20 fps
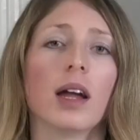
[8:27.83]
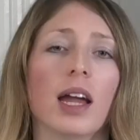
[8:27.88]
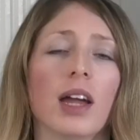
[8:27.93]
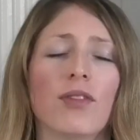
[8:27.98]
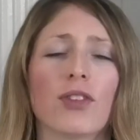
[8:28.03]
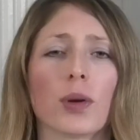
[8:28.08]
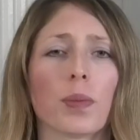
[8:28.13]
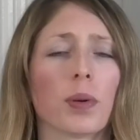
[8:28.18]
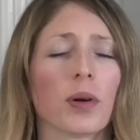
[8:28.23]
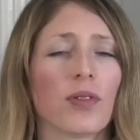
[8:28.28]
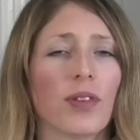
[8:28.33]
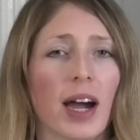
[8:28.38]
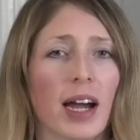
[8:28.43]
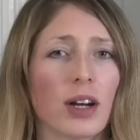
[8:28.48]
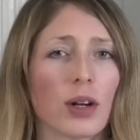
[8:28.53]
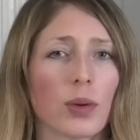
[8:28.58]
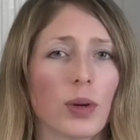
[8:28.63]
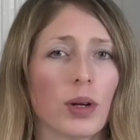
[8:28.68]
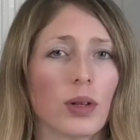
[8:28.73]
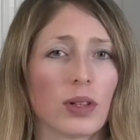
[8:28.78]
If your
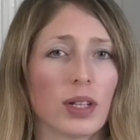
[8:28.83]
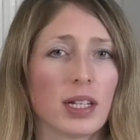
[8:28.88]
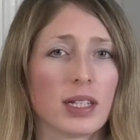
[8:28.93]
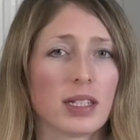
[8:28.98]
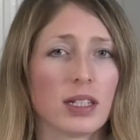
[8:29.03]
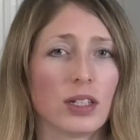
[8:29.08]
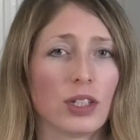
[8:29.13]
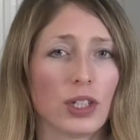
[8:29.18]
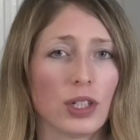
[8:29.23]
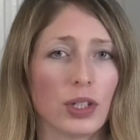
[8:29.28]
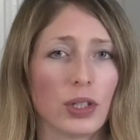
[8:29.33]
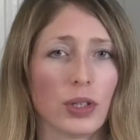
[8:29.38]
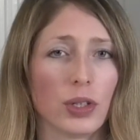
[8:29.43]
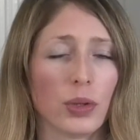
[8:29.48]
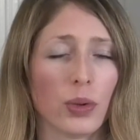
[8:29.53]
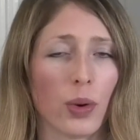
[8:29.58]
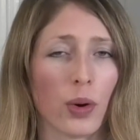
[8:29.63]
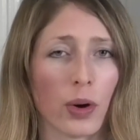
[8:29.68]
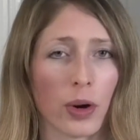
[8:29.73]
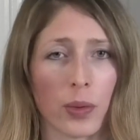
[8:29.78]
provider won't listen to
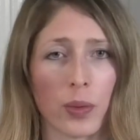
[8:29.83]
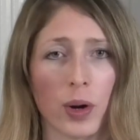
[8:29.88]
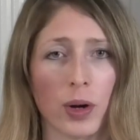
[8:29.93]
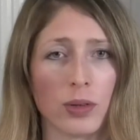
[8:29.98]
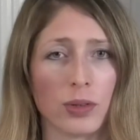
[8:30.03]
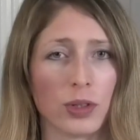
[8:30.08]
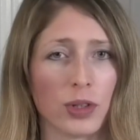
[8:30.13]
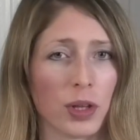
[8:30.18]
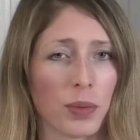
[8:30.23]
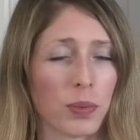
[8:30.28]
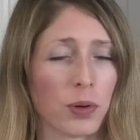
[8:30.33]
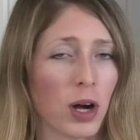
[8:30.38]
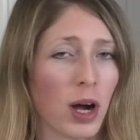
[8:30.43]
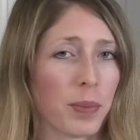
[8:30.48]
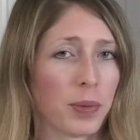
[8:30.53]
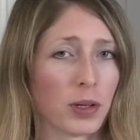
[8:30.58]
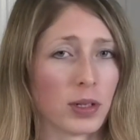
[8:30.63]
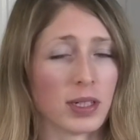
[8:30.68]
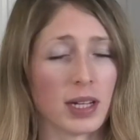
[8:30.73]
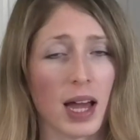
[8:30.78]
you or won't do the
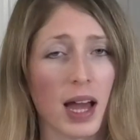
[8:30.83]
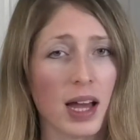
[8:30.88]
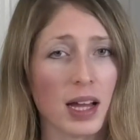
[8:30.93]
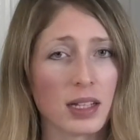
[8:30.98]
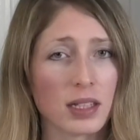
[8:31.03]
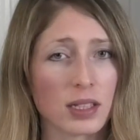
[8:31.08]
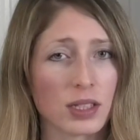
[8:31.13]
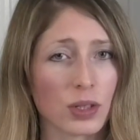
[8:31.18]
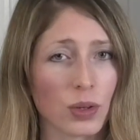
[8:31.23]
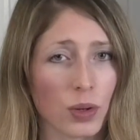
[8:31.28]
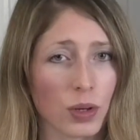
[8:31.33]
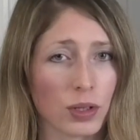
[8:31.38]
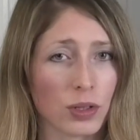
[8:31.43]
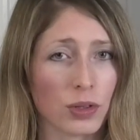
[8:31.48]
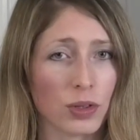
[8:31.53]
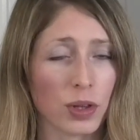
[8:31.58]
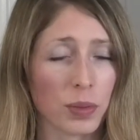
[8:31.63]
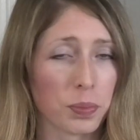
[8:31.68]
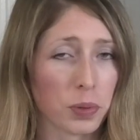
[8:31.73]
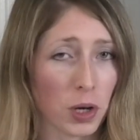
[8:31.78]
proper tests or
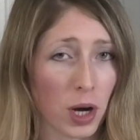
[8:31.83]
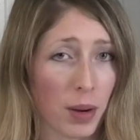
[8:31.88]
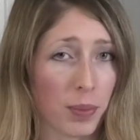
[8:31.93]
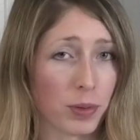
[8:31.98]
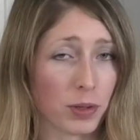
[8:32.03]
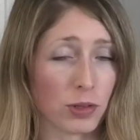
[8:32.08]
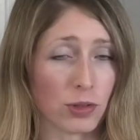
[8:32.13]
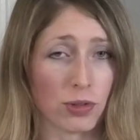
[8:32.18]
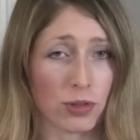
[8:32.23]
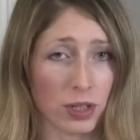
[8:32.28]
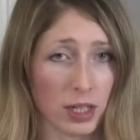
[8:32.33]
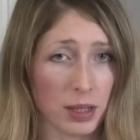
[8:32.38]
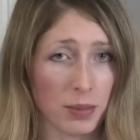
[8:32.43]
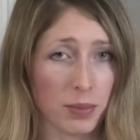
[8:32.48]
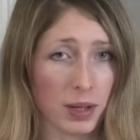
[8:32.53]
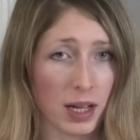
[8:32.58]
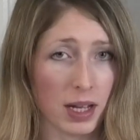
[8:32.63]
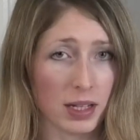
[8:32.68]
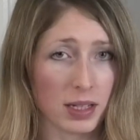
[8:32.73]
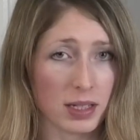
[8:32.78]
do the proper
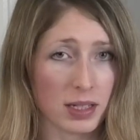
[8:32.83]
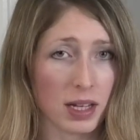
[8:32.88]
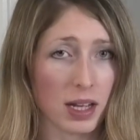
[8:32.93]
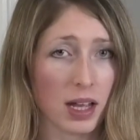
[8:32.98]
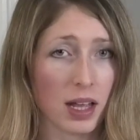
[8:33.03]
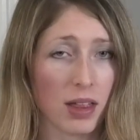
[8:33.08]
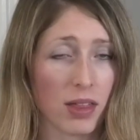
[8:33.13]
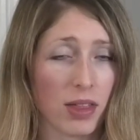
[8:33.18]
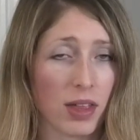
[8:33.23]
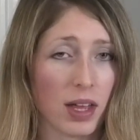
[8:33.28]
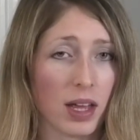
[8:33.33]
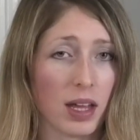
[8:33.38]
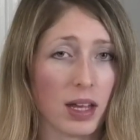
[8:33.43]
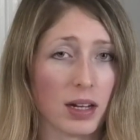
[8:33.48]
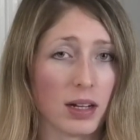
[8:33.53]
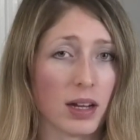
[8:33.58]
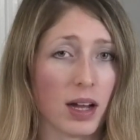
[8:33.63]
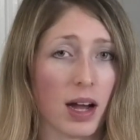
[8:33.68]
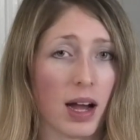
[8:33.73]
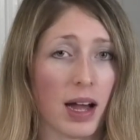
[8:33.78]
treatments,
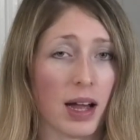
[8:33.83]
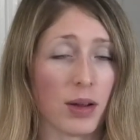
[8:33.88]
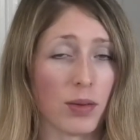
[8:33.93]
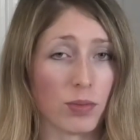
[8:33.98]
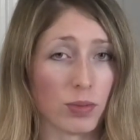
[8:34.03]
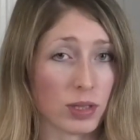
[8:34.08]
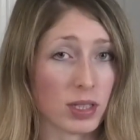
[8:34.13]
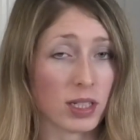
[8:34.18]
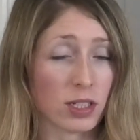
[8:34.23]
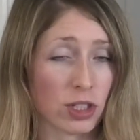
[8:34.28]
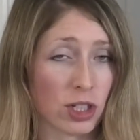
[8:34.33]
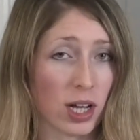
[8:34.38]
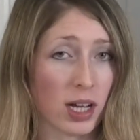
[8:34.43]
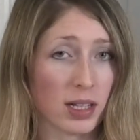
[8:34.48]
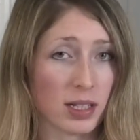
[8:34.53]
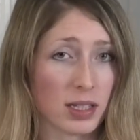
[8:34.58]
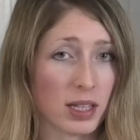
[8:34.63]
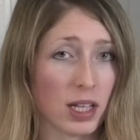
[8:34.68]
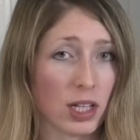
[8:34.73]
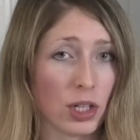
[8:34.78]
then I
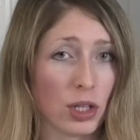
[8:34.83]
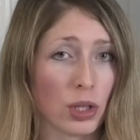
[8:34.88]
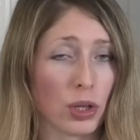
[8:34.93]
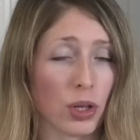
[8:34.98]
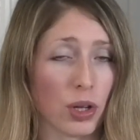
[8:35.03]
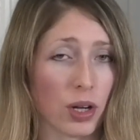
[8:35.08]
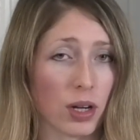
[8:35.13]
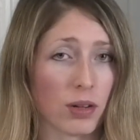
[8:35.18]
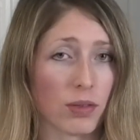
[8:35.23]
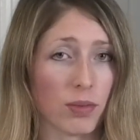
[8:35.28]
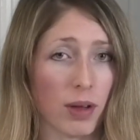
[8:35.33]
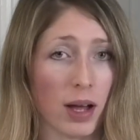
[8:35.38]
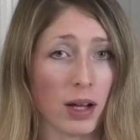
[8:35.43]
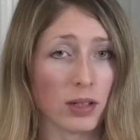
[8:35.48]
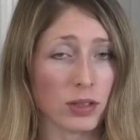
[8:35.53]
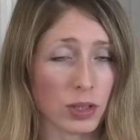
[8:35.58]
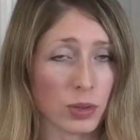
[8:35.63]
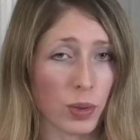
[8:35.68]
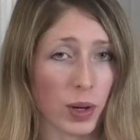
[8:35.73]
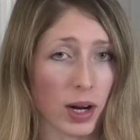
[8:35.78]
suggest that you look
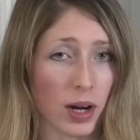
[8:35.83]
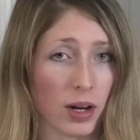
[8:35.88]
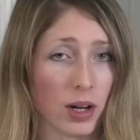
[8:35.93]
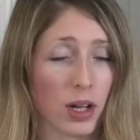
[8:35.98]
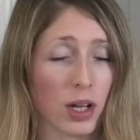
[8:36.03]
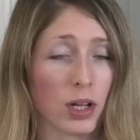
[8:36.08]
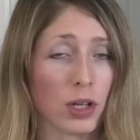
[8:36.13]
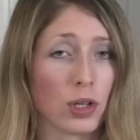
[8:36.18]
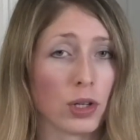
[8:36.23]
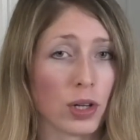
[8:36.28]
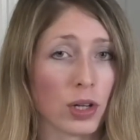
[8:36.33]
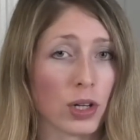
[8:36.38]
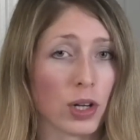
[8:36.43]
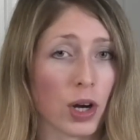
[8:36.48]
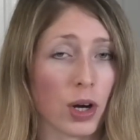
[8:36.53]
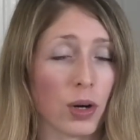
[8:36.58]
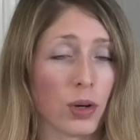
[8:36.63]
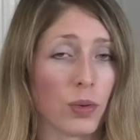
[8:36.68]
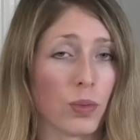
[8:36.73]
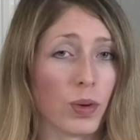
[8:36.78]
elsewhere. You could
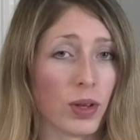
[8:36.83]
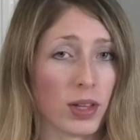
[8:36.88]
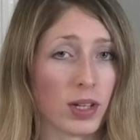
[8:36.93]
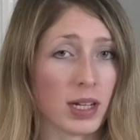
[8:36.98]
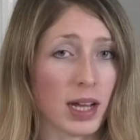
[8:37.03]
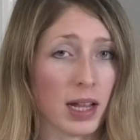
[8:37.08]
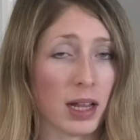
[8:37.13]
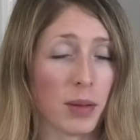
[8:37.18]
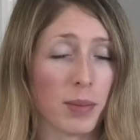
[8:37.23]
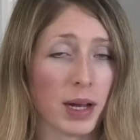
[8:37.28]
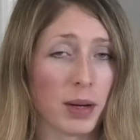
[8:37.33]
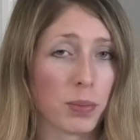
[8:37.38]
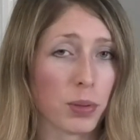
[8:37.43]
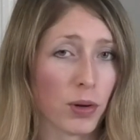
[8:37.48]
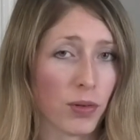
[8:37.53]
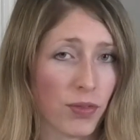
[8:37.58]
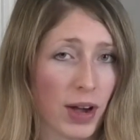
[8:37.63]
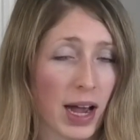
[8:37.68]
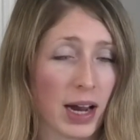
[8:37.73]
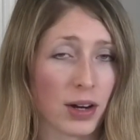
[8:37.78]
go with a telemed
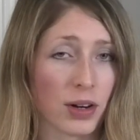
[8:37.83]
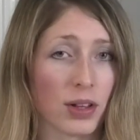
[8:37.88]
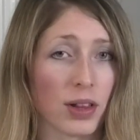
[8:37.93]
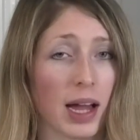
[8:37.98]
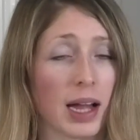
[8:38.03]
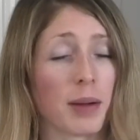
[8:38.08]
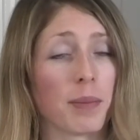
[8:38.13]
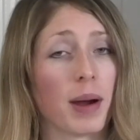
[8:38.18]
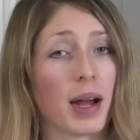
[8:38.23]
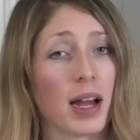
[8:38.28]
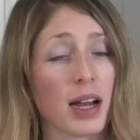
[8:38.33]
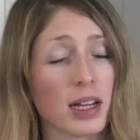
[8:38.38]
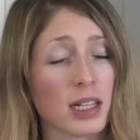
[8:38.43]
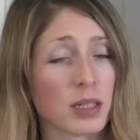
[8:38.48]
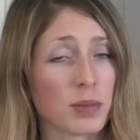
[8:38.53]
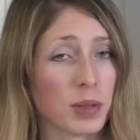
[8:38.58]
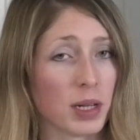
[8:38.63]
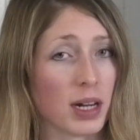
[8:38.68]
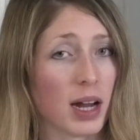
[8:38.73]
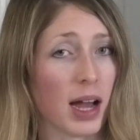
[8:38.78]
provider like my
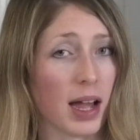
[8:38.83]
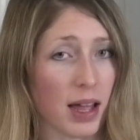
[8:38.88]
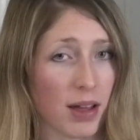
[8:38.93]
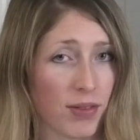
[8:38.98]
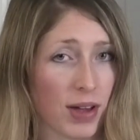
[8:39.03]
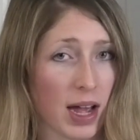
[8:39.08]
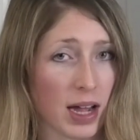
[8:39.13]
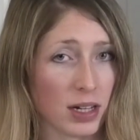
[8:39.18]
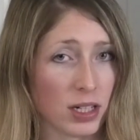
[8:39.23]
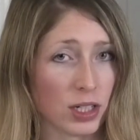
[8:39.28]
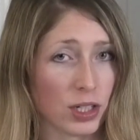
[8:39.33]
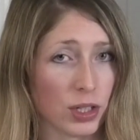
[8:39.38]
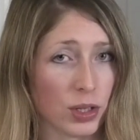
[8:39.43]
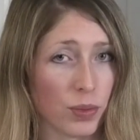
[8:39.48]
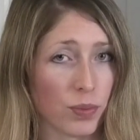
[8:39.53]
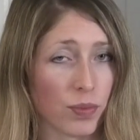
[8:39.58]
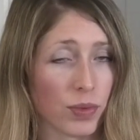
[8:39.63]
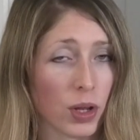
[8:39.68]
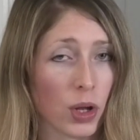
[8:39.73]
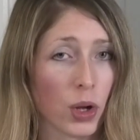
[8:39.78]
husband and I have had to
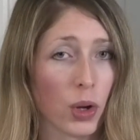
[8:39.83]
do.